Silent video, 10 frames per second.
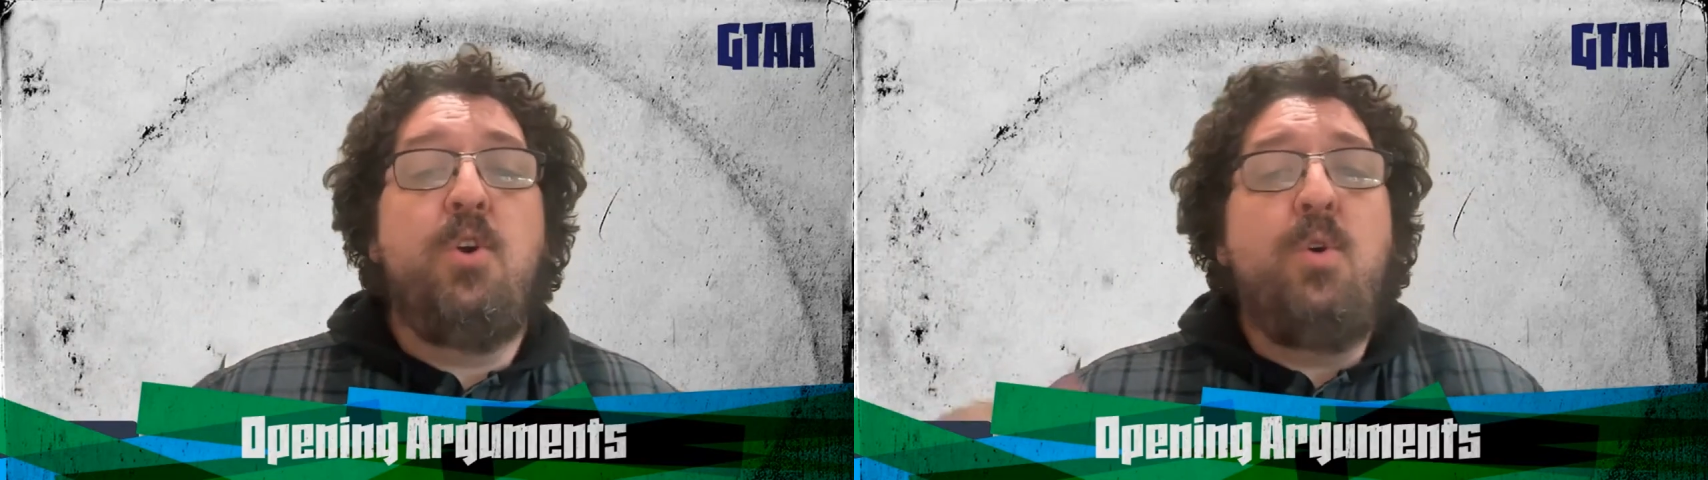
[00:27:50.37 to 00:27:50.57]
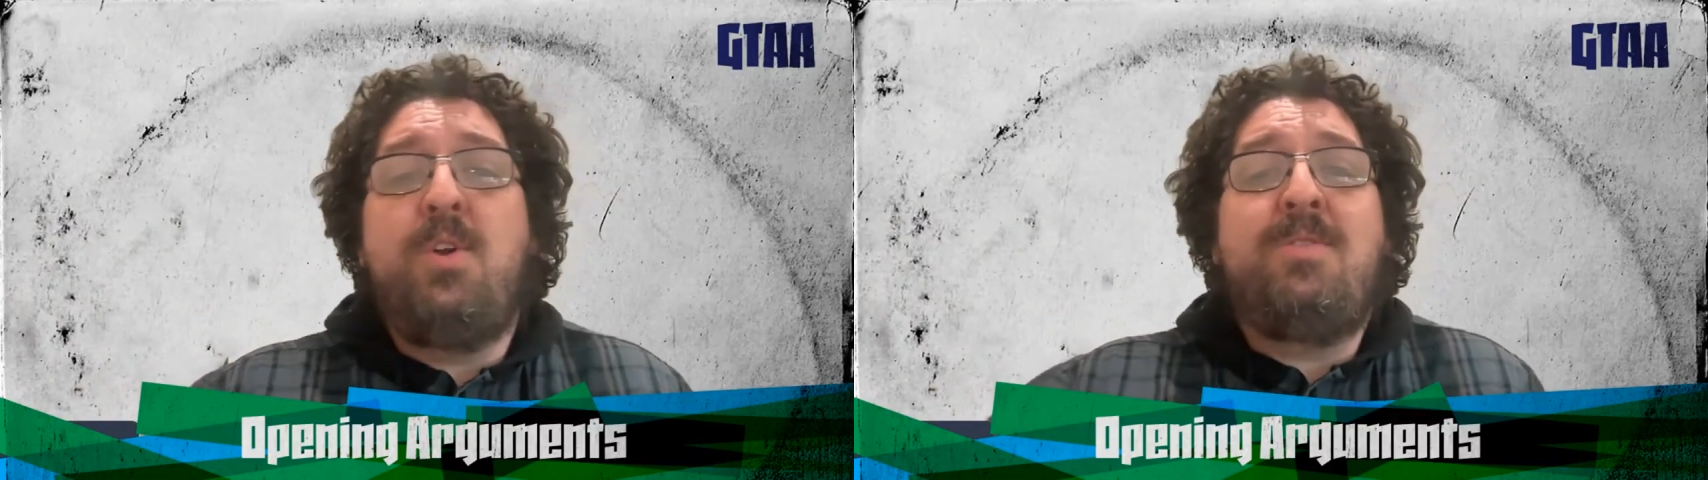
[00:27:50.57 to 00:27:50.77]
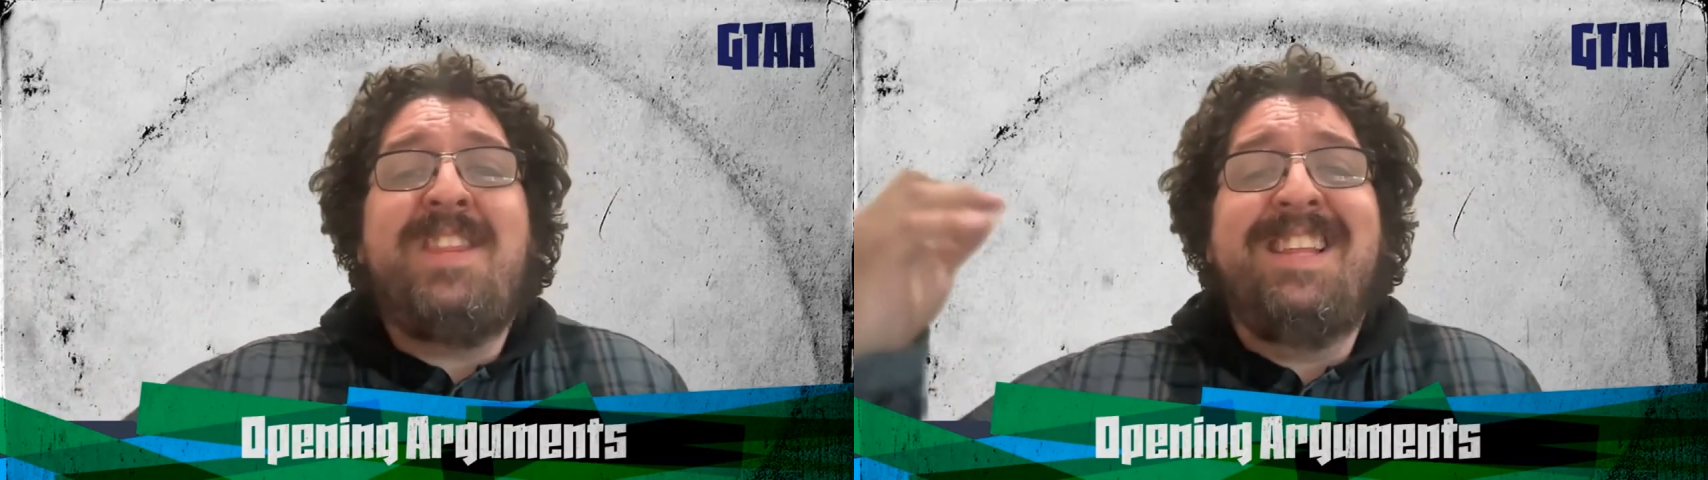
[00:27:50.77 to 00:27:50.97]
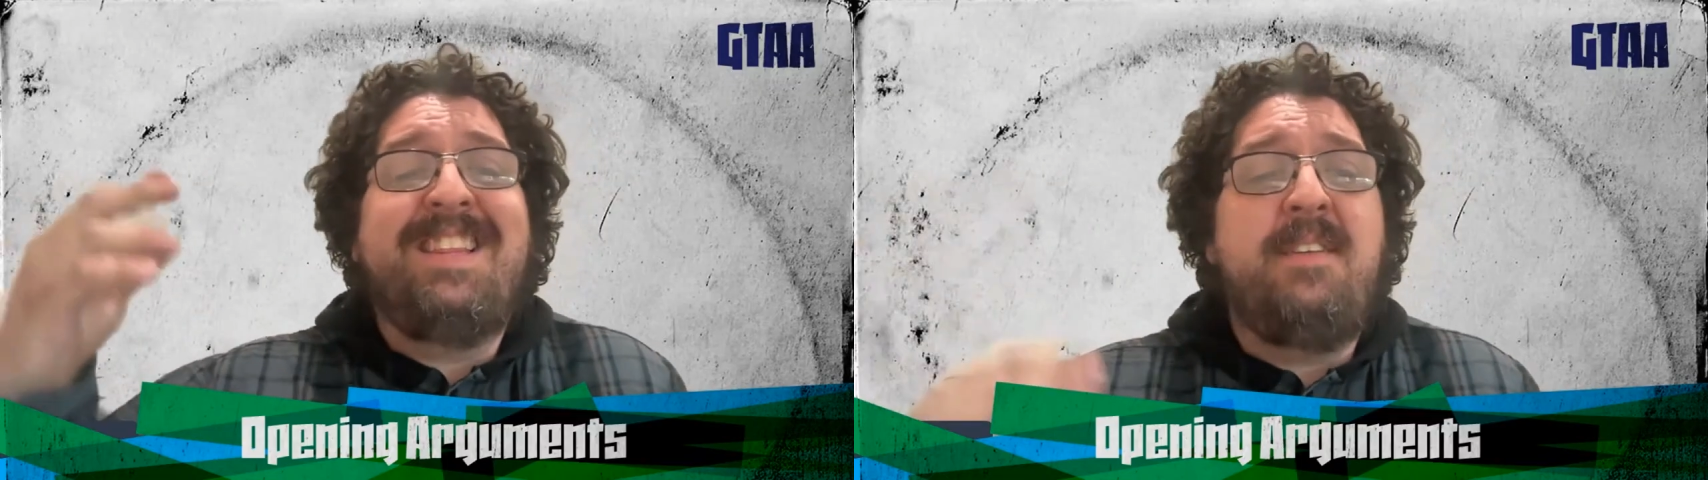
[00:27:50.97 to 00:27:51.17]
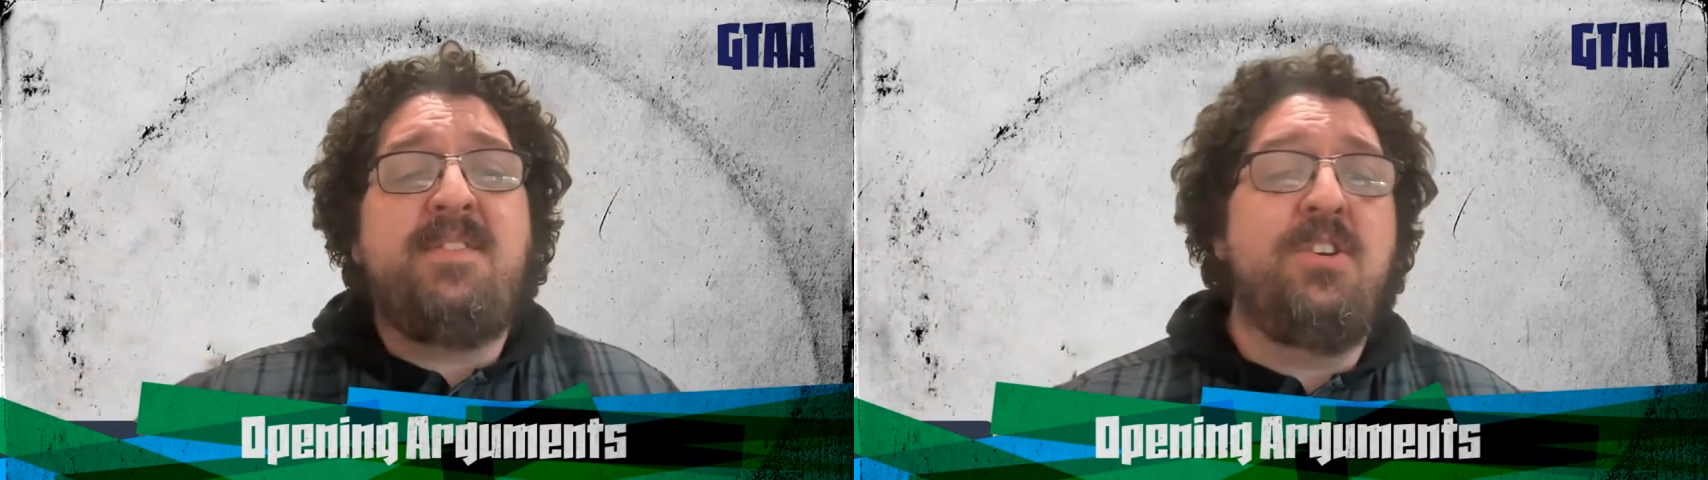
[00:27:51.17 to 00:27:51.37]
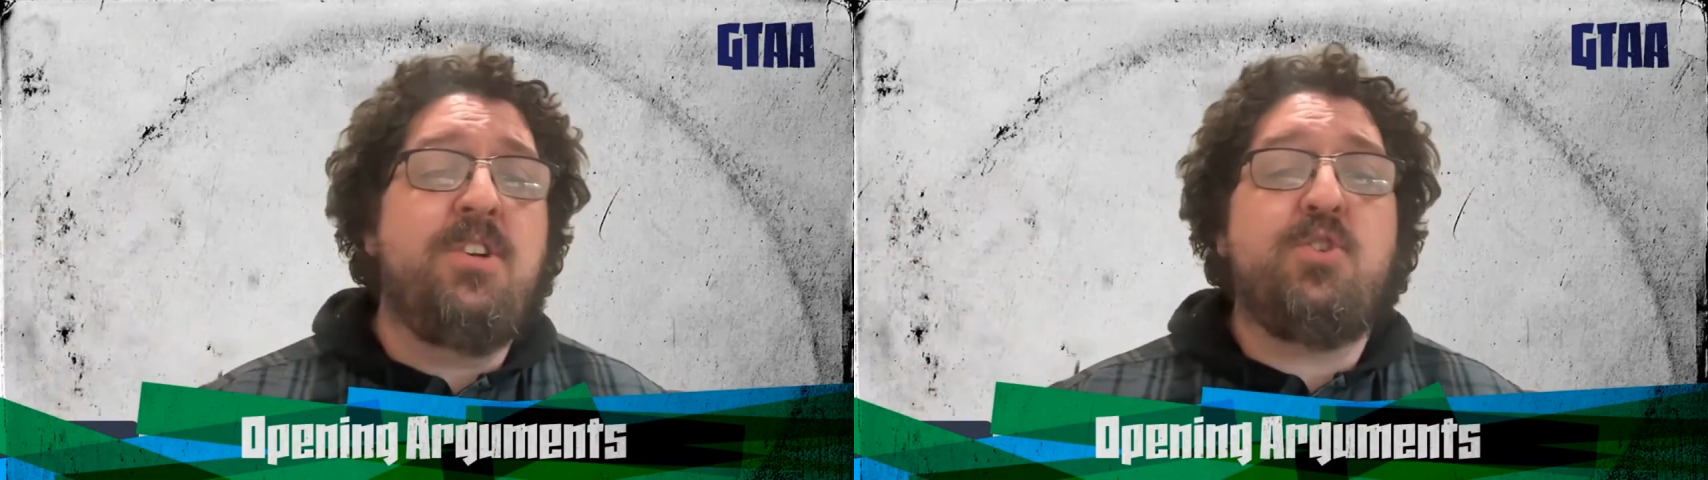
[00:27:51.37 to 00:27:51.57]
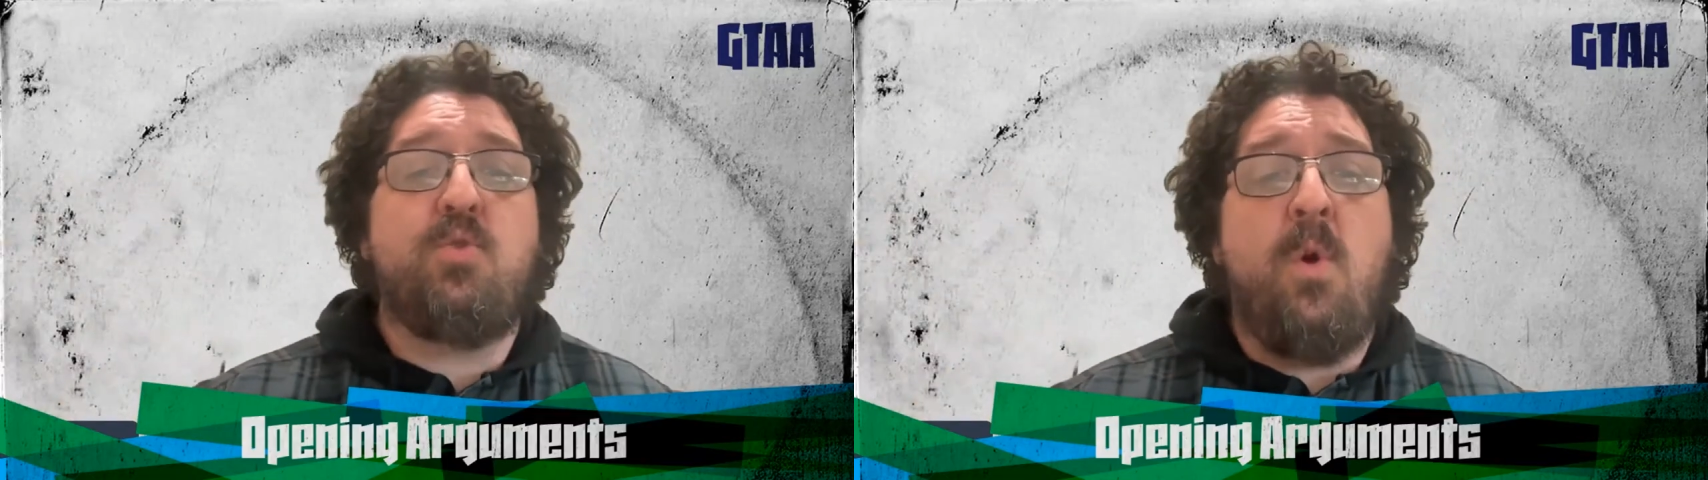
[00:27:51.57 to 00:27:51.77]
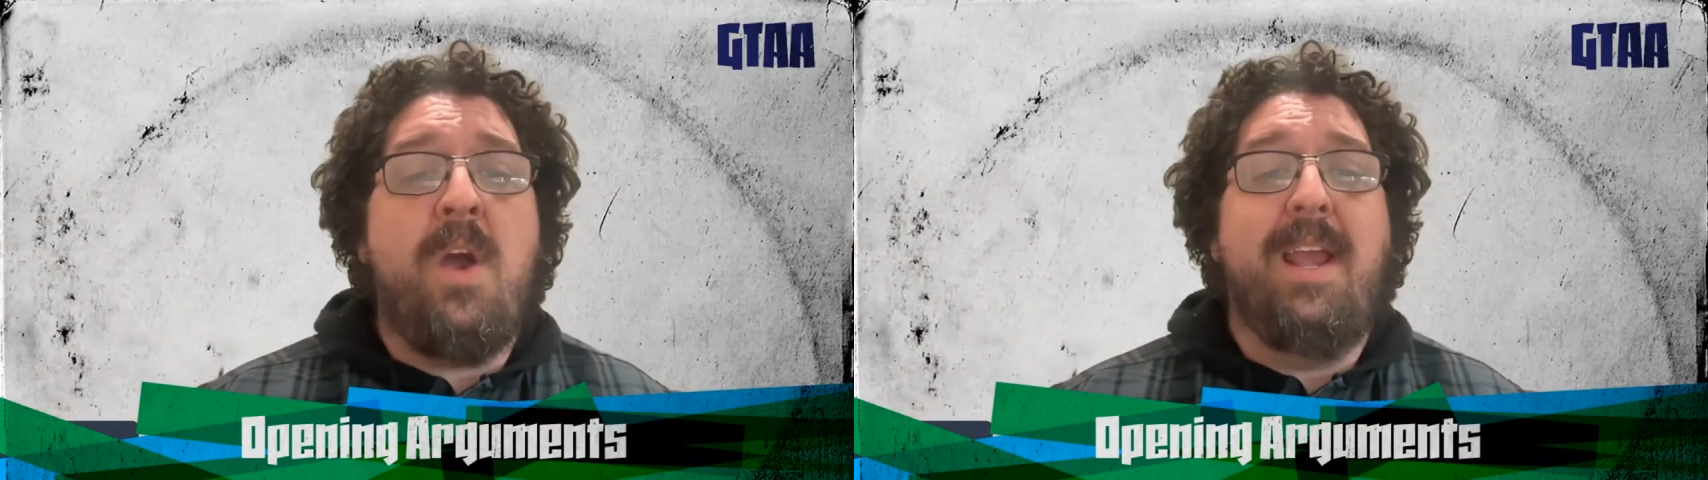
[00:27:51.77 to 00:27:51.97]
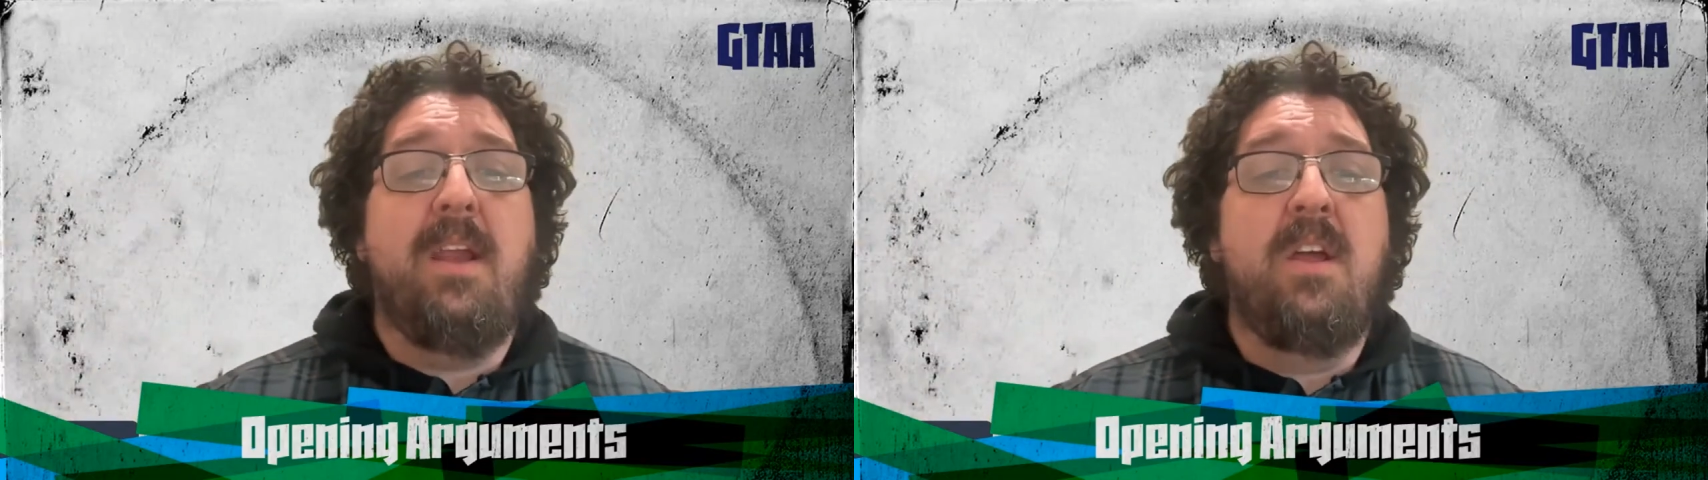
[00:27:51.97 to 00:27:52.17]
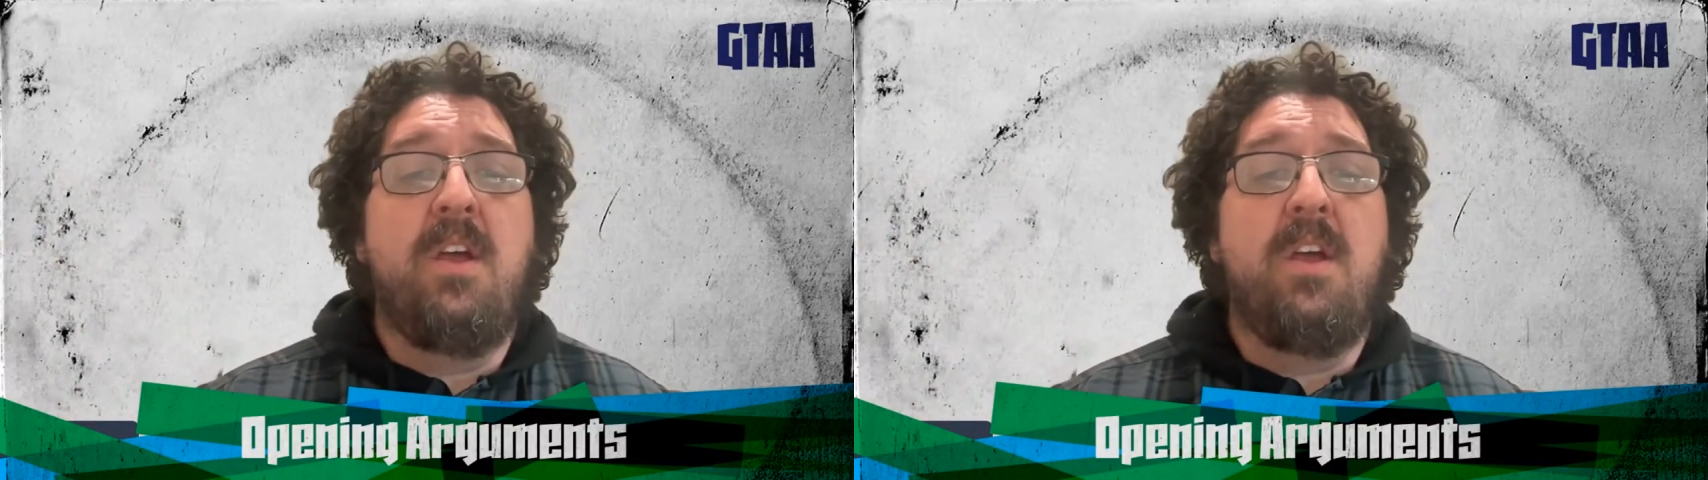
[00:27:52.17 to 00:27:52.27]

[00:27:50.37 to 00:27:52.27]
Who do you think lives in Detroit?